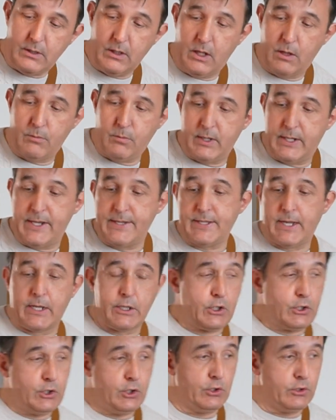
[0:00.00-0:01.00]
And we'll let
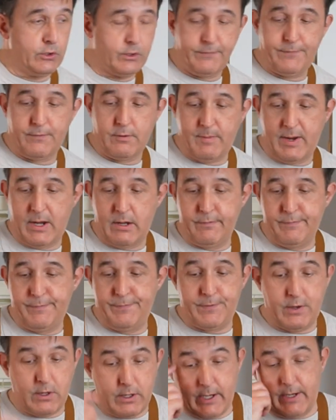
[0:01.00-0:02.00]
that cook for about
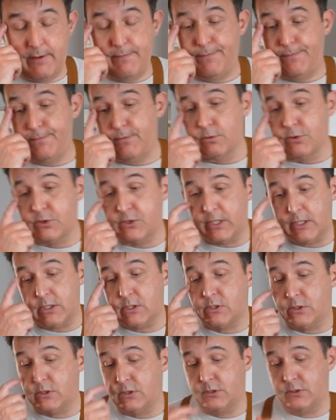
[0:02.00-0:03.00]
5 or
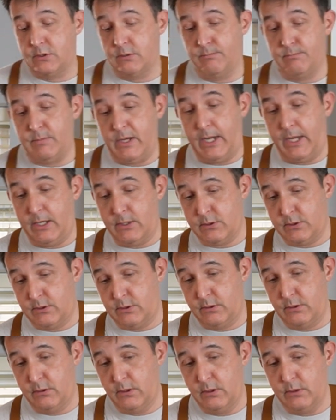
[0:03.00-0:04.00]
6
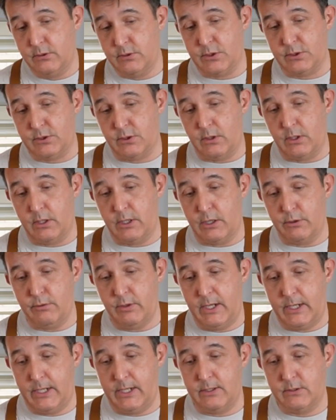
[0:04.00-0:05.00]
minutes, just on a low
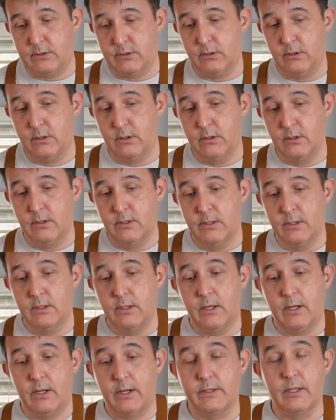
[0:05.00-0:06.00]
heat,
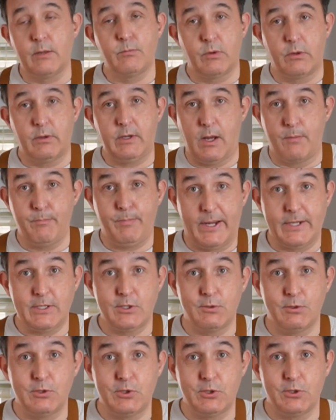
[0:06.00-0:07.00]
and then we'll come back
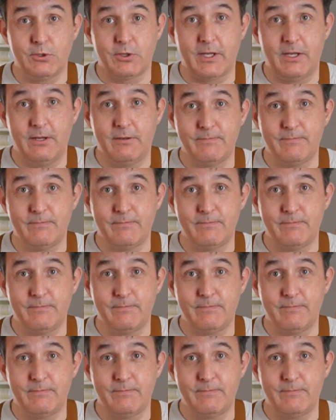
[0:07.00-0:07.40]
to it shortly.